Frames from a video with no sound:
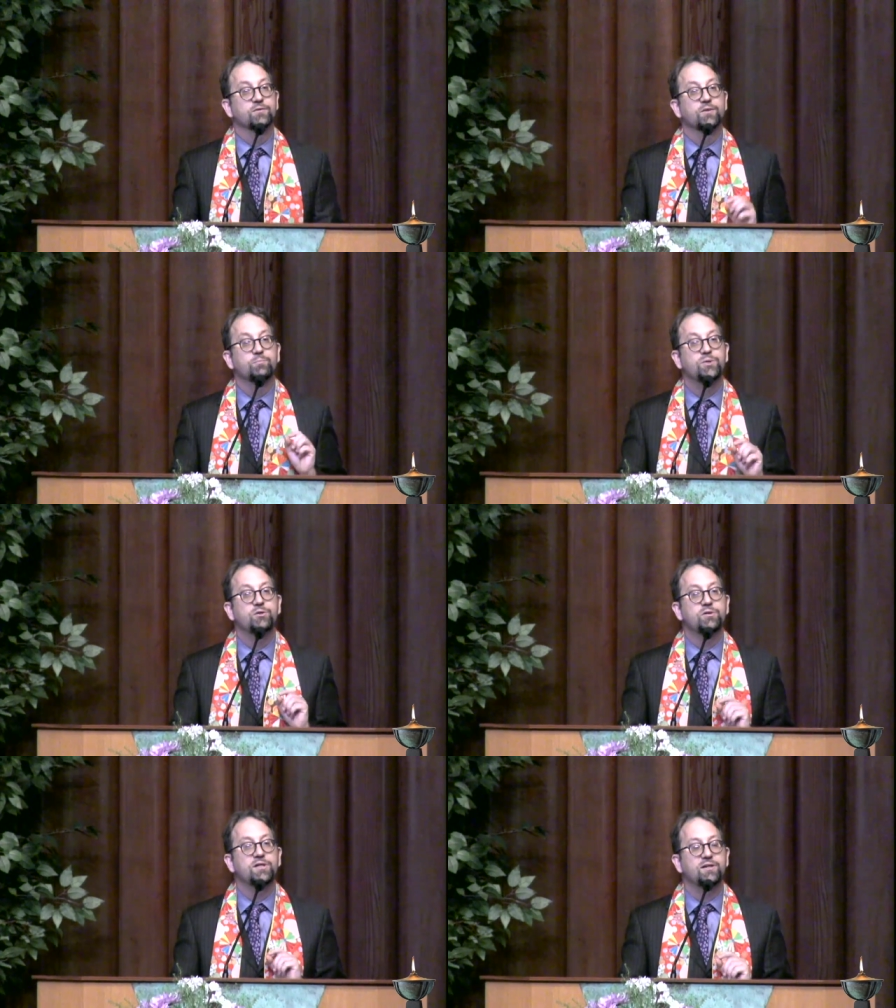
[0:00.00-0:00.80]
the
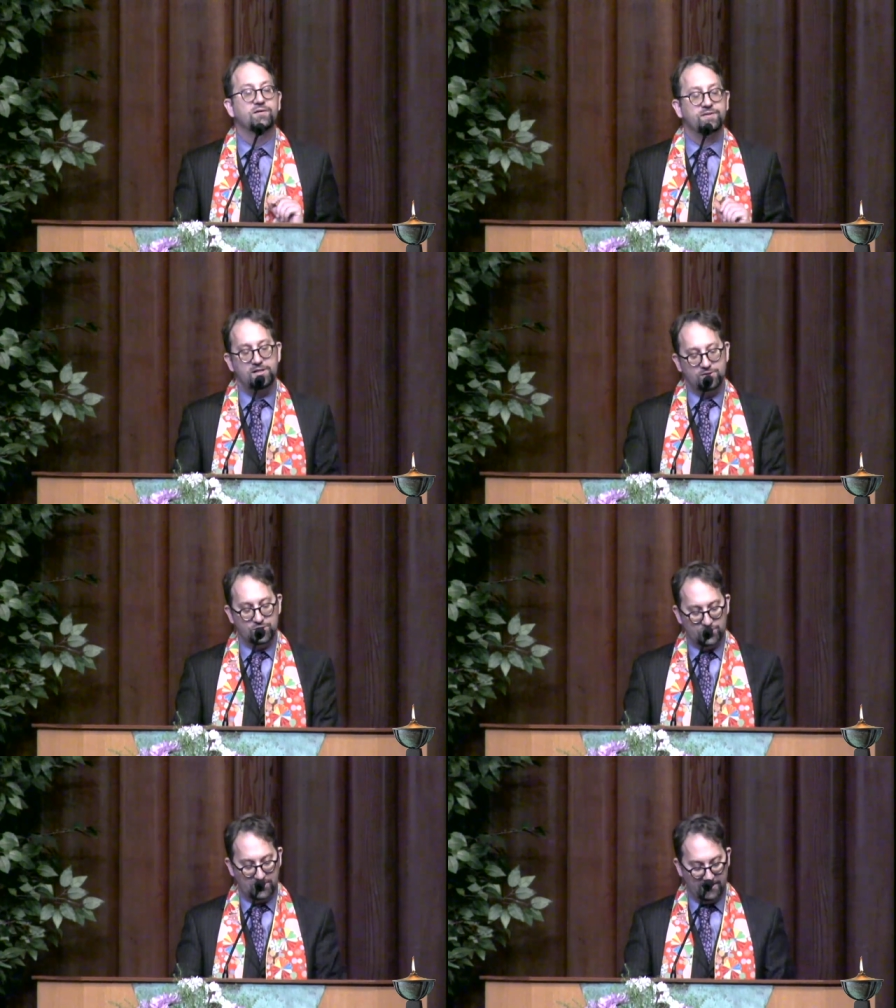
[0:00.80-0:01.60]
beauty of
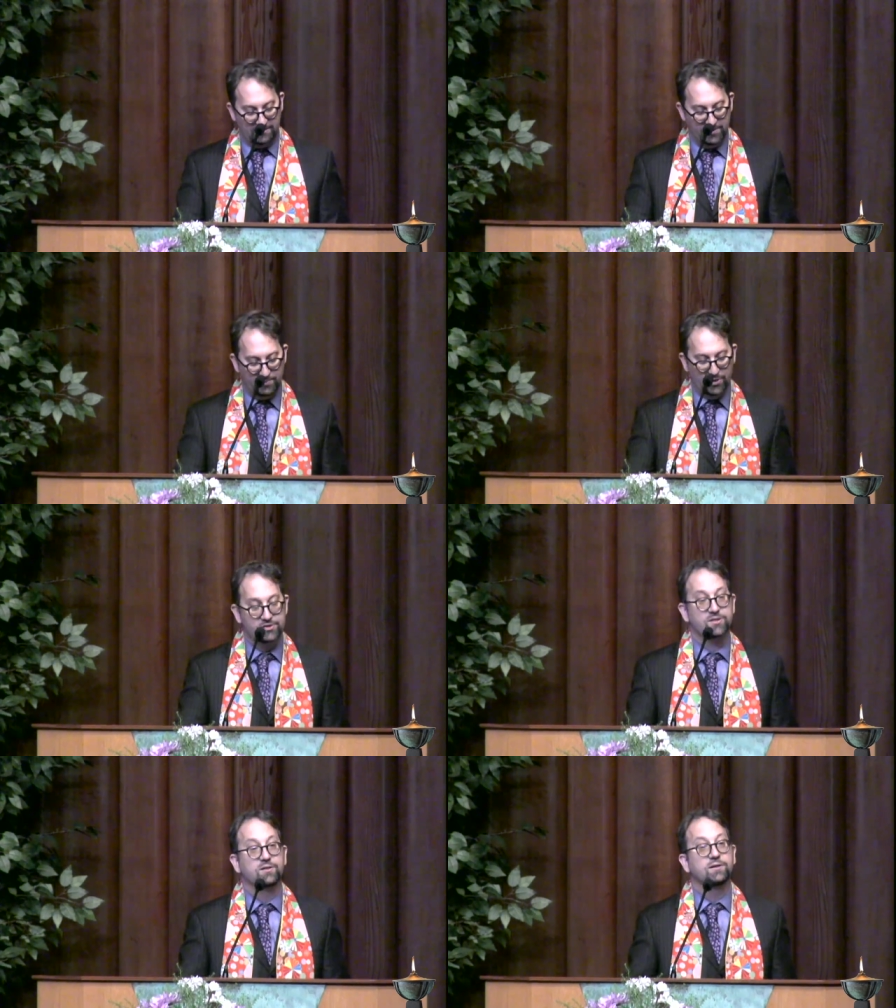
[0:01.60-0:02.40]
each and every
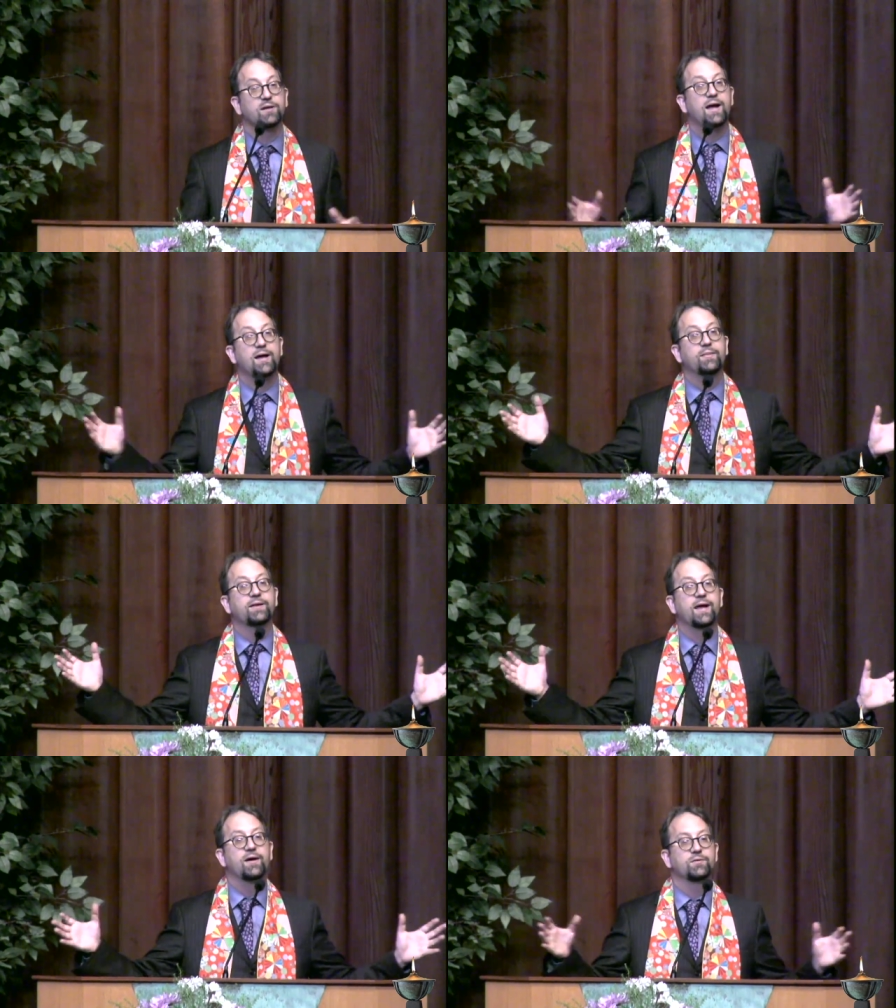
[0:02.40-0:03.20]
person and the
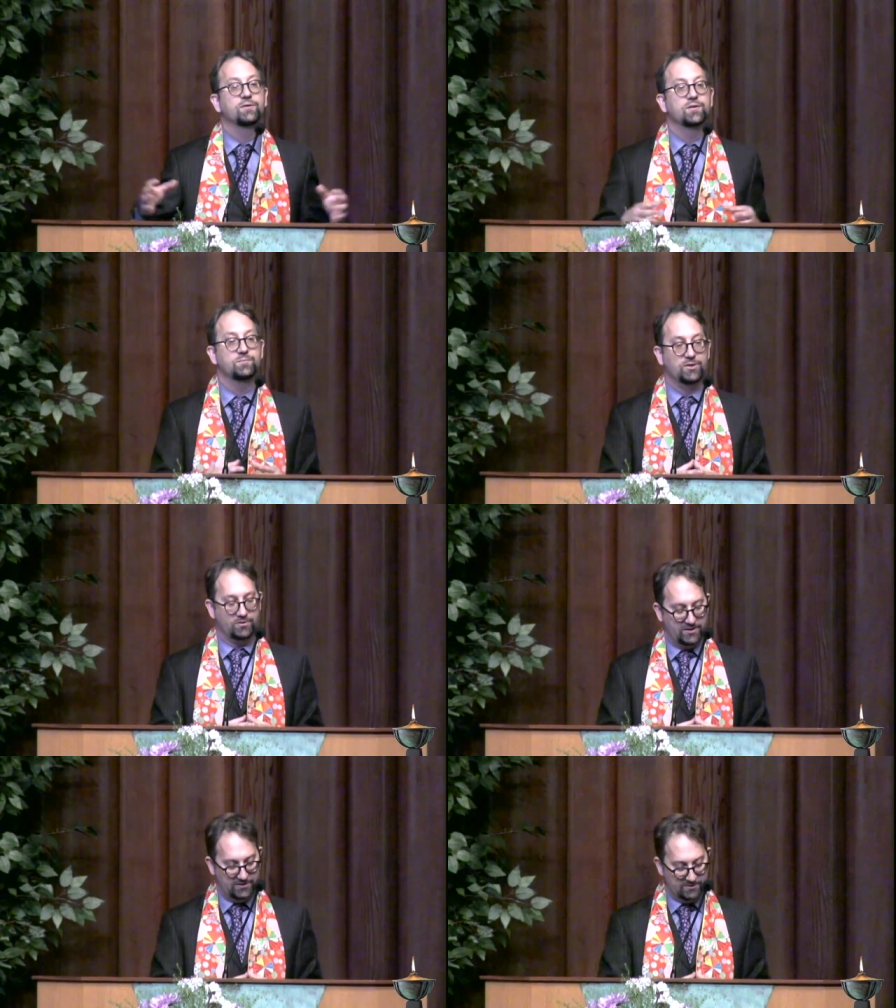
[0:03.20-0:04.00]
gathered community.